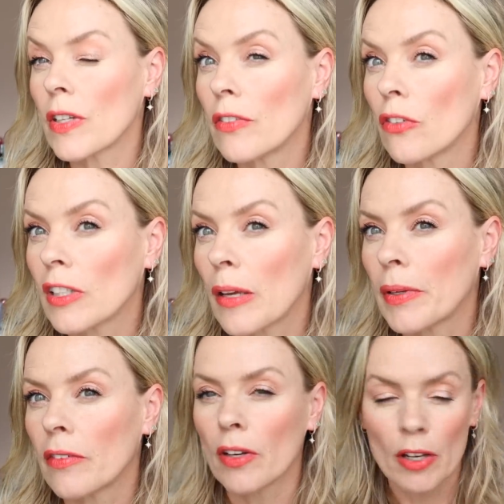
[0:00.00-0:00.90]
even though I've got that
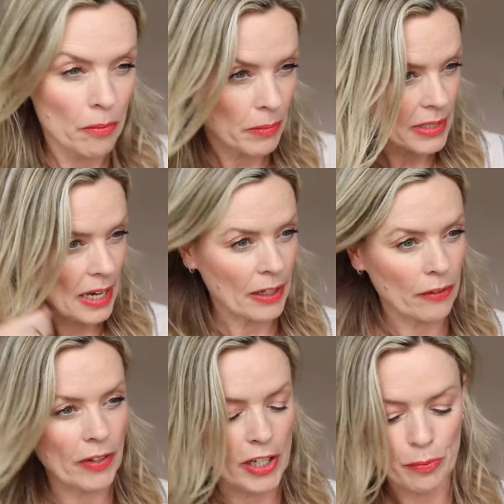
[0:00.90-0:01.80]
bit of metallic
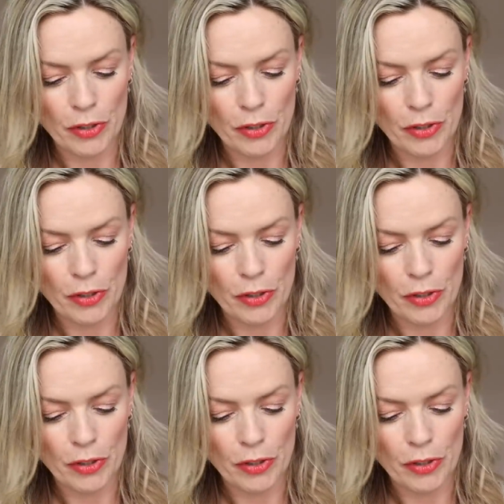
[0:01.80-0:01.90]
finish.